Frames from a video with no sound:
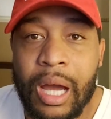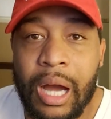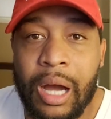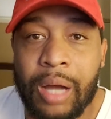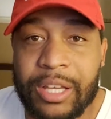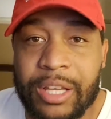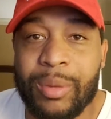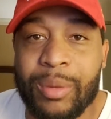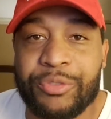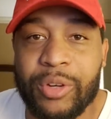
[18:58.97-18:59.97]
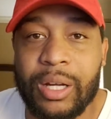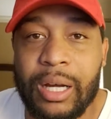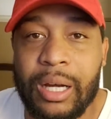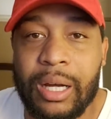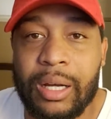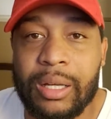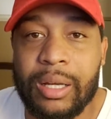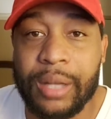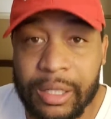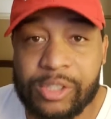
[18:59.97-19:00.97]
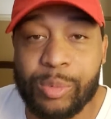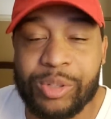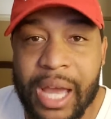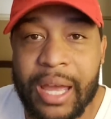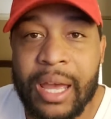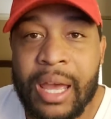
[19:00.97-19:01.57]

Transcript: Thanks so much for the another super chat.